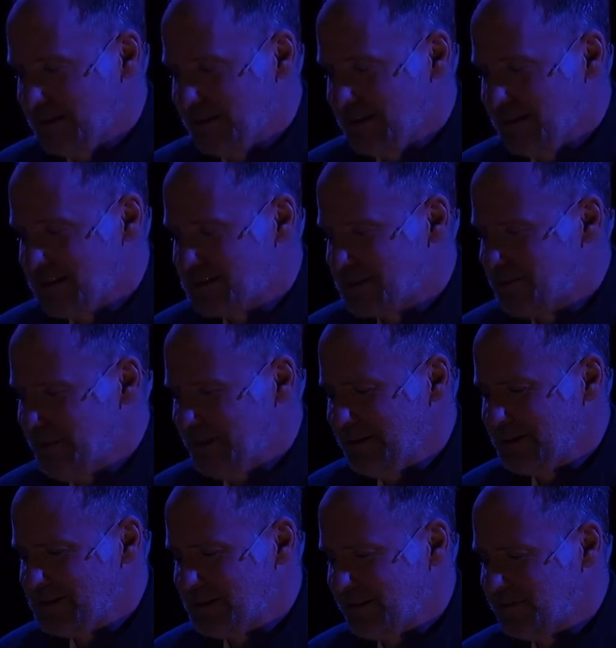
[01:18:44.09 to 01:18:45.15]

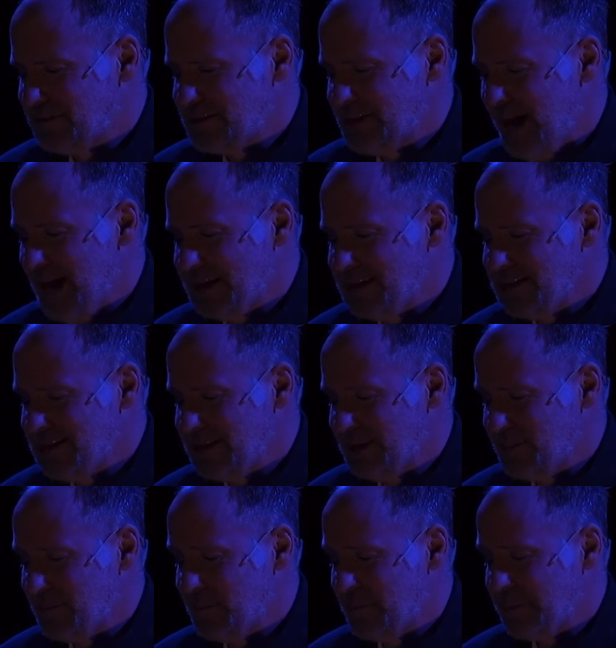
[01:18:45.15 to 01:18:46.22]
Spirit of Tiny
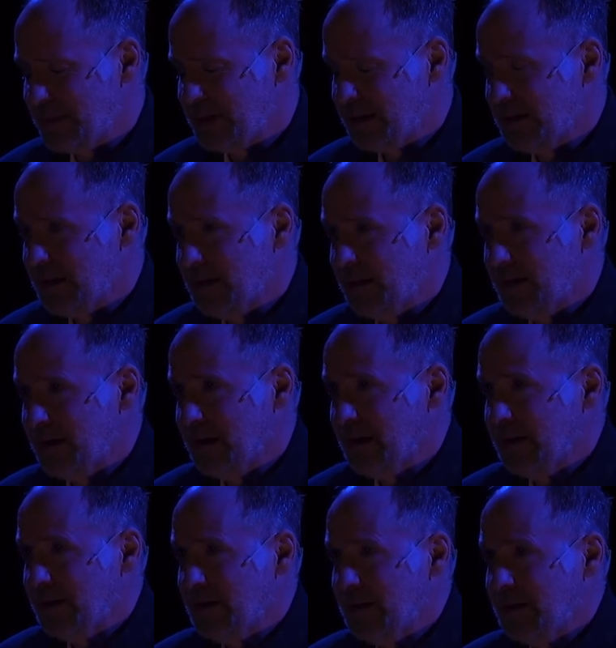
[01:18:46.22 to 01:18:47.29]
Tim,
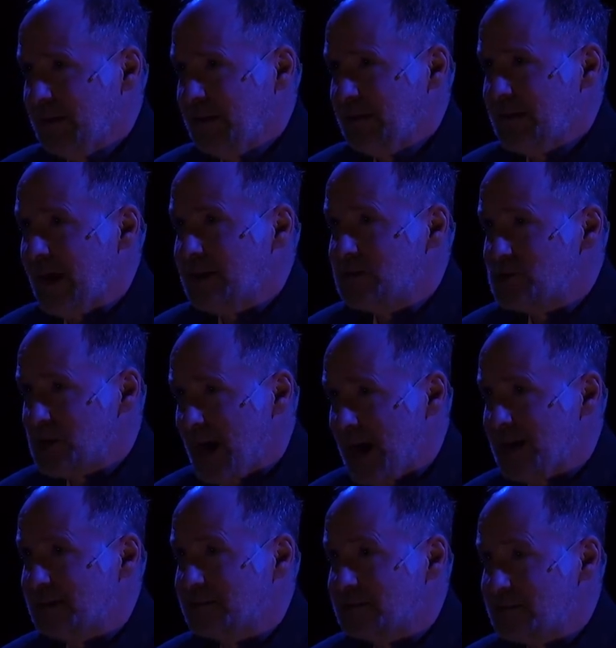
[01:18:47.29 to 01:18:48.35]
thy
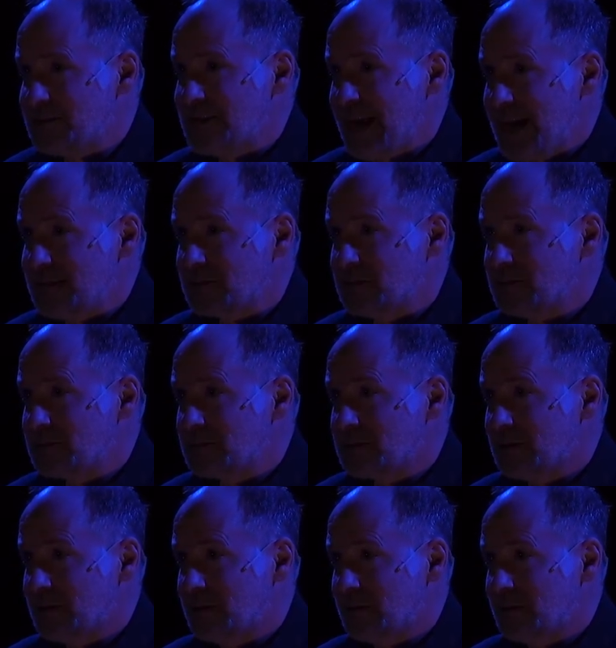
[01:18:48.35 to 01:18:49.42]
childish essence
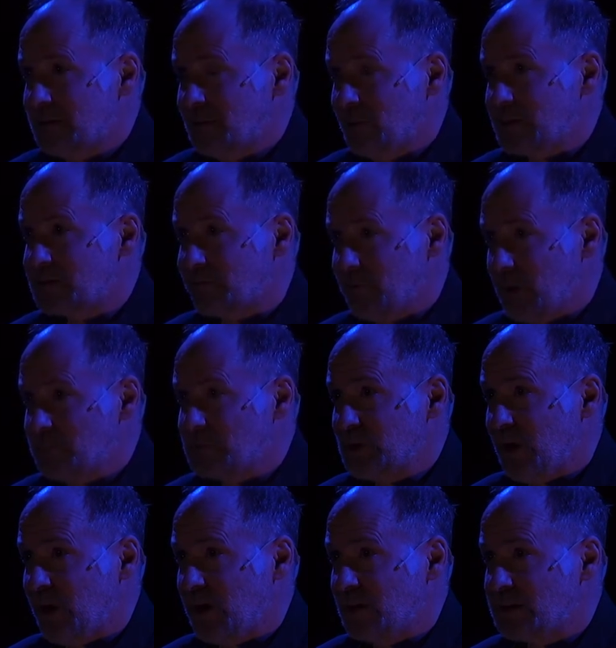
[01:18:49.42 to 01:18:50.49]
was from
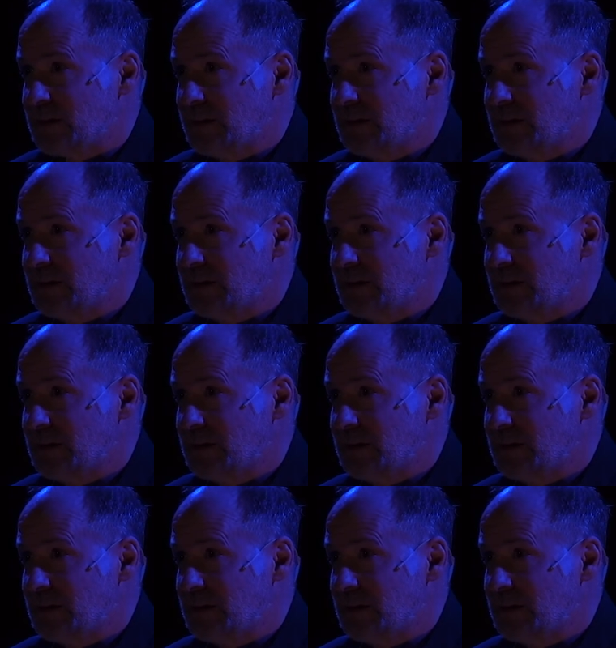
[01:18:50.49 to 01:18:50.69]
God."